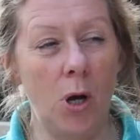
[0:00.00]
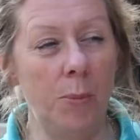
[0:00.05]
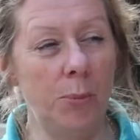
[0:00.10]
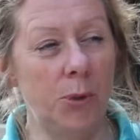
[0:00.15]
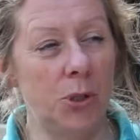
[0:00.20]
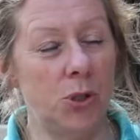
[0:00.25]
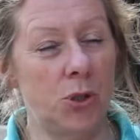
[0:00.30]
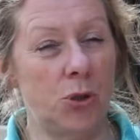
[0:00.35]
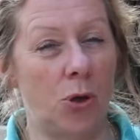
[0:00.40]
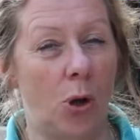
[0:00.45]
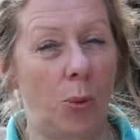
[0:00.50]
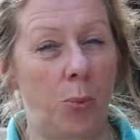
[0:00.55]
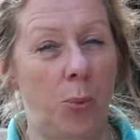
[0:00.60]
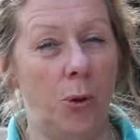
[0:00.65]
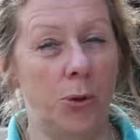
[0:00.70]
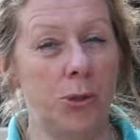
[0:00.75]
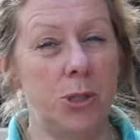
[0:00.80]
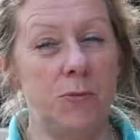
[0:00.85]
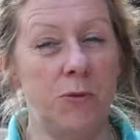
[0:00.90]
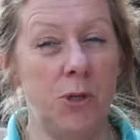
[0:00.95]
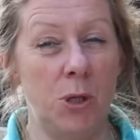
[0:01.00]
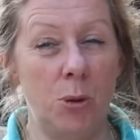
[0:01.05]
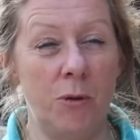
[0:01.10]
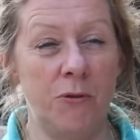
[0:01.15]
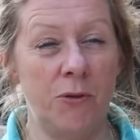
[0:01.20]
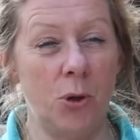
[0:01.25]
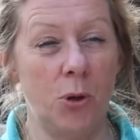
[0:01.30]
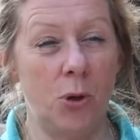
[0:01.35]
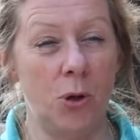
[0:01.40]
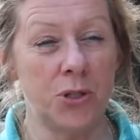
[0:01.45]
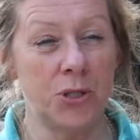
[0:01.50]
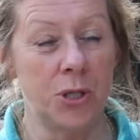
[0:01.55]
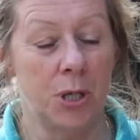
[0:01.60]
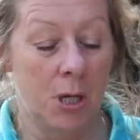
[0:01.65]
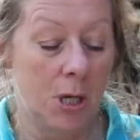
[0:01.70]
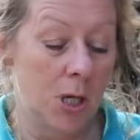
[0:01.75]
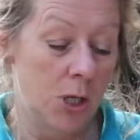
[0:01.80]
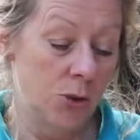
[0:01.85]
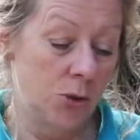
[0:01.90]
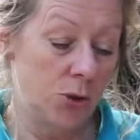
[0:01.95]
worm control point of view, of course,
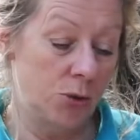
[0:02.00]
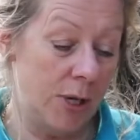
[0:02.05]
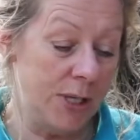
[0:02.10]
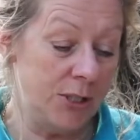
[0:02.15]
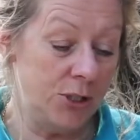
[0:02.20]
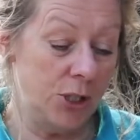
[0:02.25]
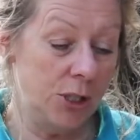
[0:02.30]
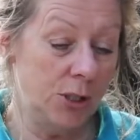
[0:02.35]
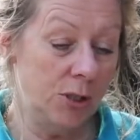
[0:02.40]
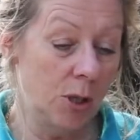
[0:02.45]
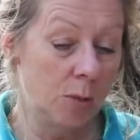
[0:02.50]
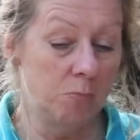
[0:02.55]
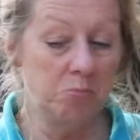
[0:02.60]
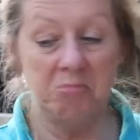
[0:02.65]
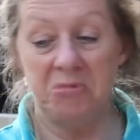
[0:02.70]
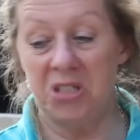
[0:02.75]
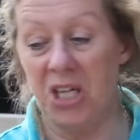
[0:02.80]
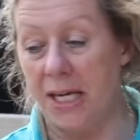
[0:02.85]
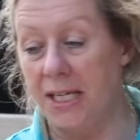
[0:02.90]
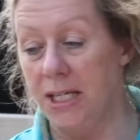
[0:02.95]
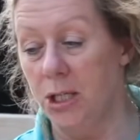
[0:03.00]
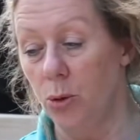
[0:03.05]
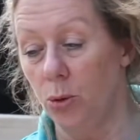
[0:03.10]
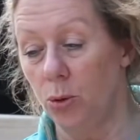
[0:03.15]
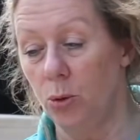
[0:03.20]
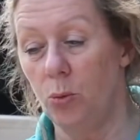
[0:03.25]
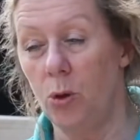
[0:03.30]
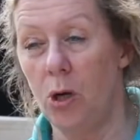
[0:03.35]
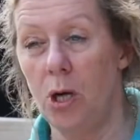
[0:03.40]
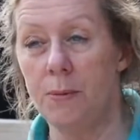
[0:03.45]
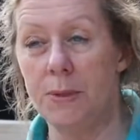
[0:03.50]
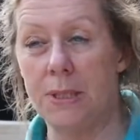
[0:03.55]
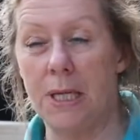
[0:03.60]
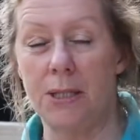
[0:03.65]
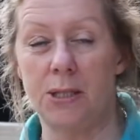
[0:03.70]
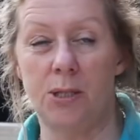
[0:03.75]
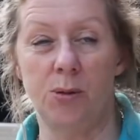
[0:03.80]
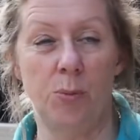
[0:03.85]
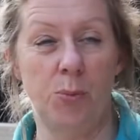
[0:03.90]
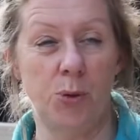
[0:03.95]
drenching them, taking all the worms
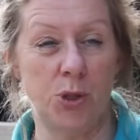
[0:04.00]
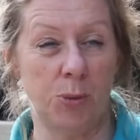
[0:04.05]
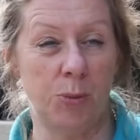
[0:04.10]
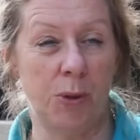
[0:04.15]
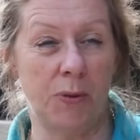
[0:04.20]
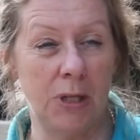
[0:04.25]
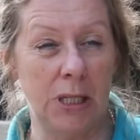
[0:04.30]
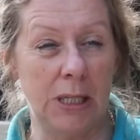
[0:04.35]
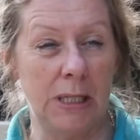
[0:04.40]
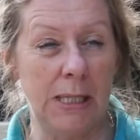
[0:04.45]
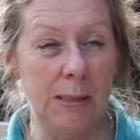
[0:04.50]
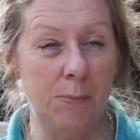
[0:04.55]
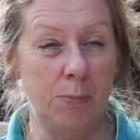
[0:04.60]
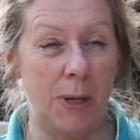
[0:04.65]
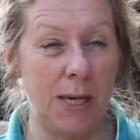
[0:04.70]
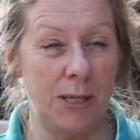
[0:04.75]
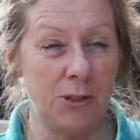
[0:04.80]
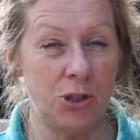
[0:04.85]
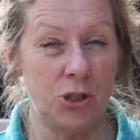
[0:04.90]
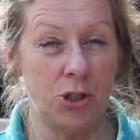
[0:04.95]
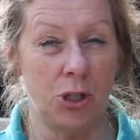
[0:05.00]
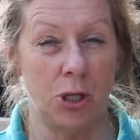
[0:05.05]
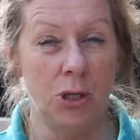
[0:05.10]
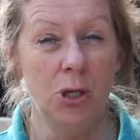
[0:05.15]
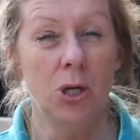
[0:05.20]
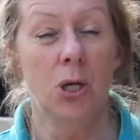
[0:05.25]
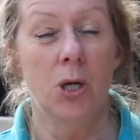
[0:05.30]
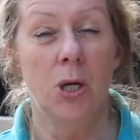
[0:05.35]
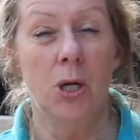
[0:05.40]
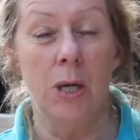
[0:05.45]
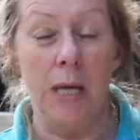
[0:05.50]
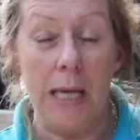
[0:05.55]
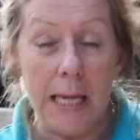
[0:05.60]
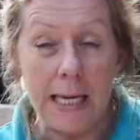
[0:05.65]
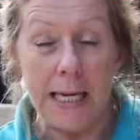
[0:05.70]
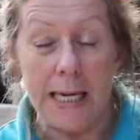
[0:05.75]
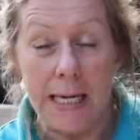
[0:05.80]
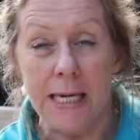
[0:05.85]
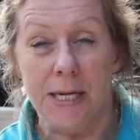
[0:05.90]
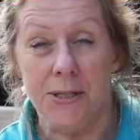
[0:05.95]
out of them and put them on the clean pasture
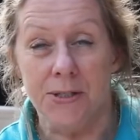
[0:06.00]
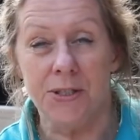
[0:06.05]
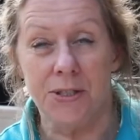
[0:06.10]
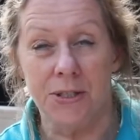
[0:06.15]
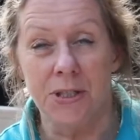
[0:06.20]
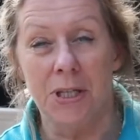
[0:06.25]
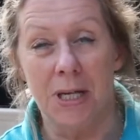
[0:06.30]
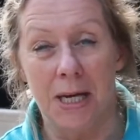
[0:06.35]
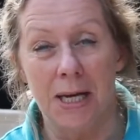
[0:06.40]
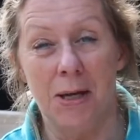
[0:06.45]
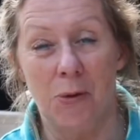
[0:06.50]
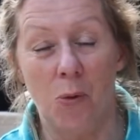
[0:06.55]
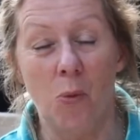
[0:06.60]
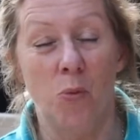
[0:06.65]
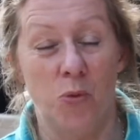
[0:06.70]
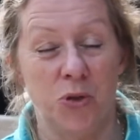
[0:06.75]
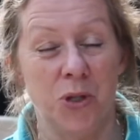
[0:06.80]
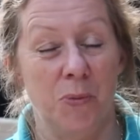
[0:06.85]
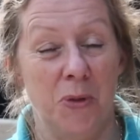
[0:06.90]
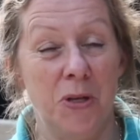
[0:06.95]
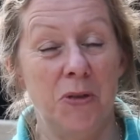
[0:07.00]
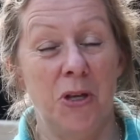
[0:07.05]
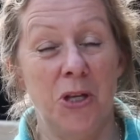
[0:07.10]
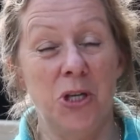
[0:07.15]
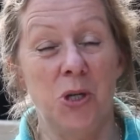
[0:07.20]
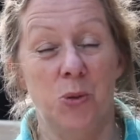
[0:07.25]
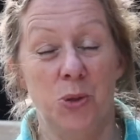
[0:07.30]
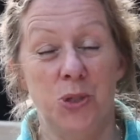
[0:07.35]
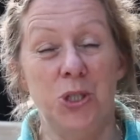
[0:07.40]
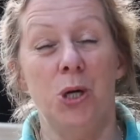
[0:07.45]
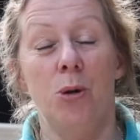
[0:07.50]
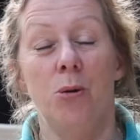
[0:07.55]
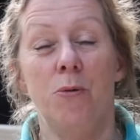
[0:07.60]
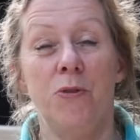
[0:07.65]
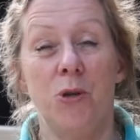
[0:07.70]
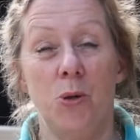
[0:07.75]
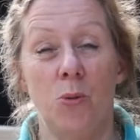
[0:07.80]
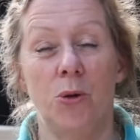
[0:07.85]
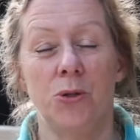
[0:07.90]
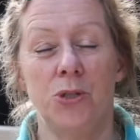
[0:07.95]
is something that you would do
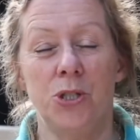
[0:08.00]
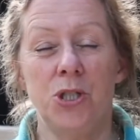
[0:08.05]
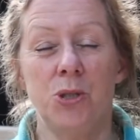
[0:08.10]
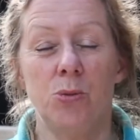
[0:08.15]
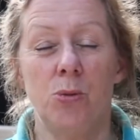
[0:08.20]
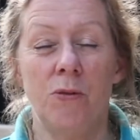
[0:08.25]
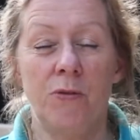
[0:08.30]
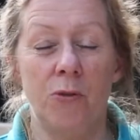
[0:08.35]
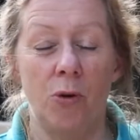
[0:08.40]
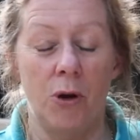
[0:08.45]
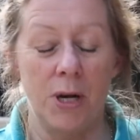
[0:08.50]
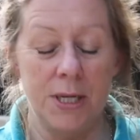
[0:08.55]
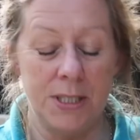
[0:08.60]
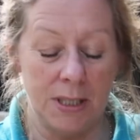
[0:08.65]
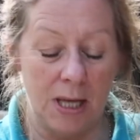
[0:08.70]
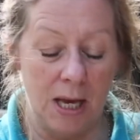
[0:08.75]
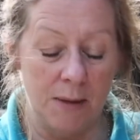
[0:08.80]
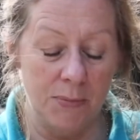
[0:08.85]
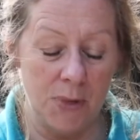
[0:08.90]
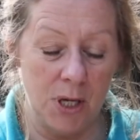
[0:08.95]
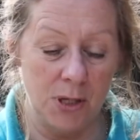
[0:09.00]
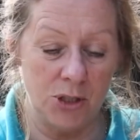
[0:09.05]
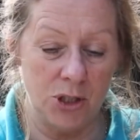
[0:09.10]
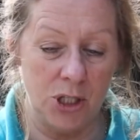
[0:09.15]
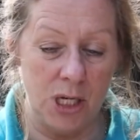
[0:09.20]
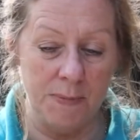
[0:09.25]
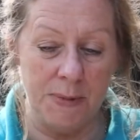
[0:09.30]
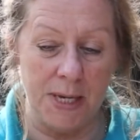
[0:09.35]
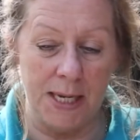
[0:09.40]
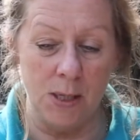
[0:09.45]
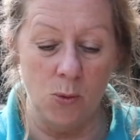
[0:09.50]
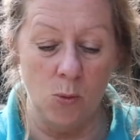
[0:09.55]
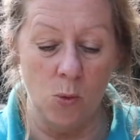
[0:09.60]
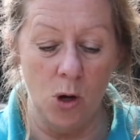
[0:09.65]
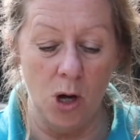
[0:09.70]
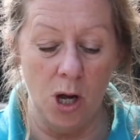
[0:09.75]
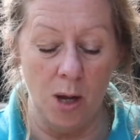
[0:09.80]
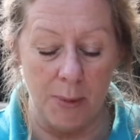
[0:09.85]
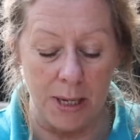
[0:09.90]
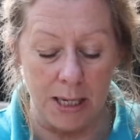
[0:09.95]
if you wanted to avoid those sheep
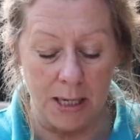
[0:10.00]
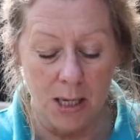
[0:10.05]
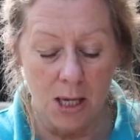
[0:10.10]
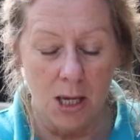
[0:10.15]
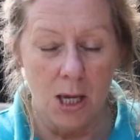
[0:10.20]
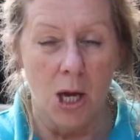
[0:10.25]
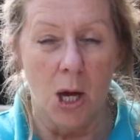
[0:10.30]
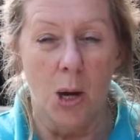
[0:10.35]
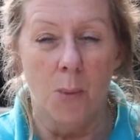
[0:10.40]
getting wormy.